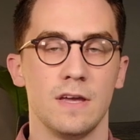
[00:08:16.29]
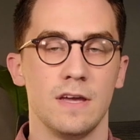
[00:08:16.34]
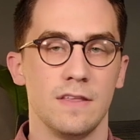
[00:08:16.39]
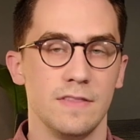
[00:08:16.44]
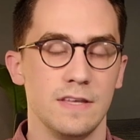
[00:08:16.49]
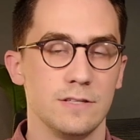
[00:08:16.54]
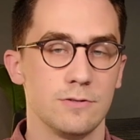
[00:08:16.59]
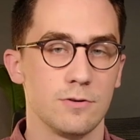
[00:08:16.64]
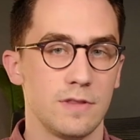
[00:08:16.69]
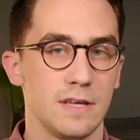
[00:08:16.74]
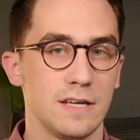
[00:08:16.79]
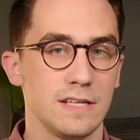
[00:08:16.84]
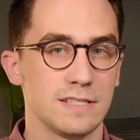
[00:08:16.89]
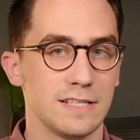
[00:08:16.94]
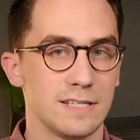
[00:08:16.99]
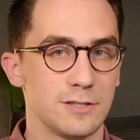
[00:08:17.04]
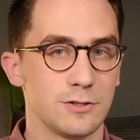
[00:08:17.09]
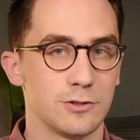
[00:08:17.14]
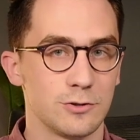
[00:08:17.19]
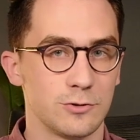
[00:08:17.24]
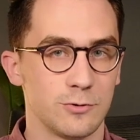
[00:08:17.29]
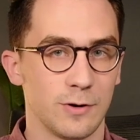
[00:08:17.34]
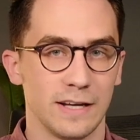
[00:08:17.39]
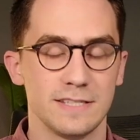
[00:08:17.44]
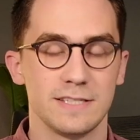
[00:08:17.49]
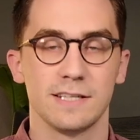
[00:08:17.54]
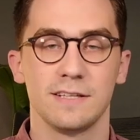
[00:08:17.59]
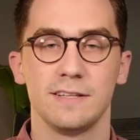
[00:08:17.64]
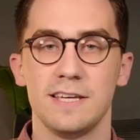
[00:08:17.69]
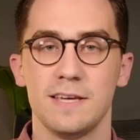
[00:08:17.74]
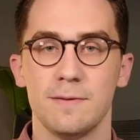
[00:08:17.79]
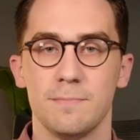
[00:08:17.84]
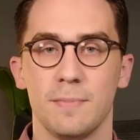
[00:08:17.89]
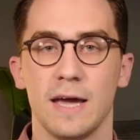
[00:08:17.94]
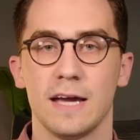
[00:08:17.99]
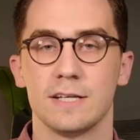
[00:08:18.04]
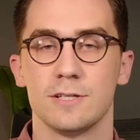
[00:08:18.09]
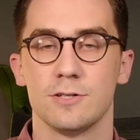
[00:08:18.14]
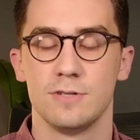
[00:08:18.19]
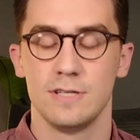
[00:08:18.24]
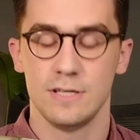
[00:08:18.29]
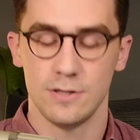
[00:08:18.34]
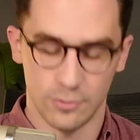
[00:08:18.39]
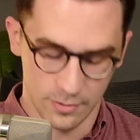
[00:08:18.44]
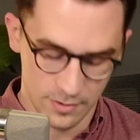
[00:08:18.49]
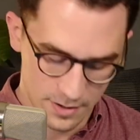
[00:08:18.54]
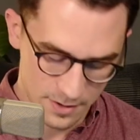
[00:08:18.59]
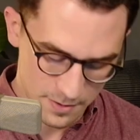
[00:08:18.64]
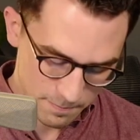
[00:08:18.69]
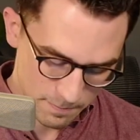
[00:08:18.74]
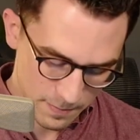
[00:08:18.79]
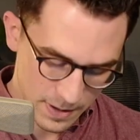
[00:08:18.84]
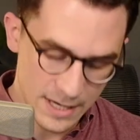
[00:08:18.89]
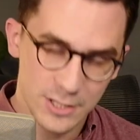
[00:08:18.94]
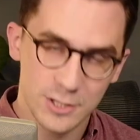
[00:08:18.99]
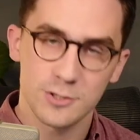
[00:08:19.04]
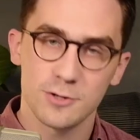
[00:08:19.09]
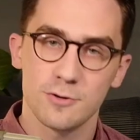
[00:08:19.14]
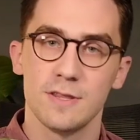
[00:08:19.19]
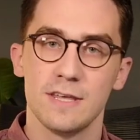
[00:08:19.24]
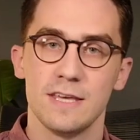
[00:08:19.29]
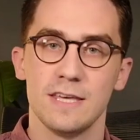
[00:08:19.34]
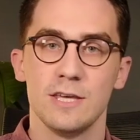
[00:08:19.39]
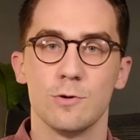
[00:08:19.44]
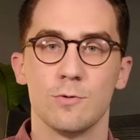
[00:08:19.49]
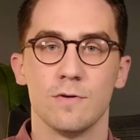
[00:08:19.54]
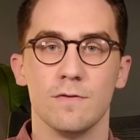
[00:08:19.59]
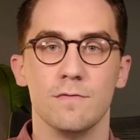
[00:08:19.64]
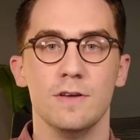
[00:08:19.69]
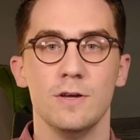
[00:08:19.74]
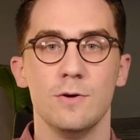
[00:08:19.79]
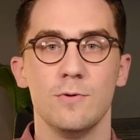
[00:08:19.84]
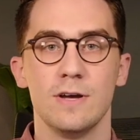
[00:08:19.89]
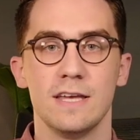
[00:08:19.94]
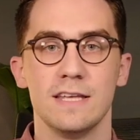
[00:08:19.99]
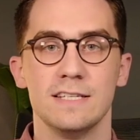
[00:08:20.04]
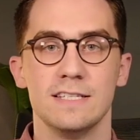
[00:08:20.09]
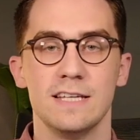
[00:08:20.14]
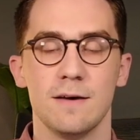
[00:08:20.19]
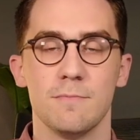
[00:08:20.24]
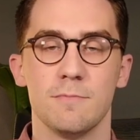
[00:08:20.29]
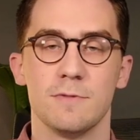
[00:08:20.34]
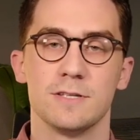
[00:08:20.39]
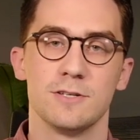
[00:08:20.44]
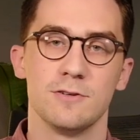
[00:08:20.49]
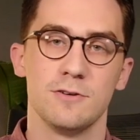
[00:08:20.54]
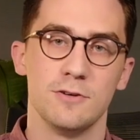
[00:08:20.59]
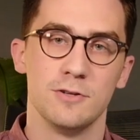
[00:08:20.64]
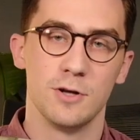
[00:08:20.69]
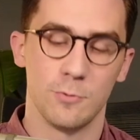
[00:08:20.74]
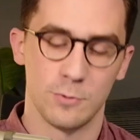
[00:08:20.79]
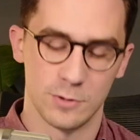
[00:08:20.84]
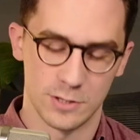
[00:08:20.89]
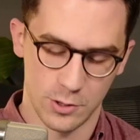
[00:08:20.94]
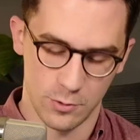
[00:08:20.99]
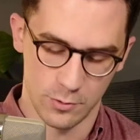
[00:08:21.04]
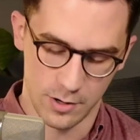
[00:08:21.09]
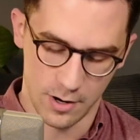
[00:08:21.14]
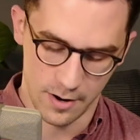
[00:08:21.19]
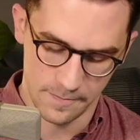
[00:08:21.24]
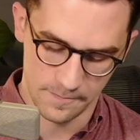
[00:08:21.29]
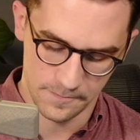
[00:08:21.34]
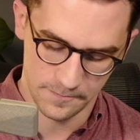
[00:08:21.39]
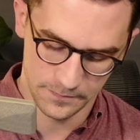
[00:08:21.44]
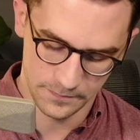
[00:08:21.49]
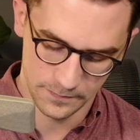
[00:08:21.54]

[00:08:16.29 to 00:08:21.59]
These are things that drastically impact your deal. Make sure that you review it in depth so you know what's going on.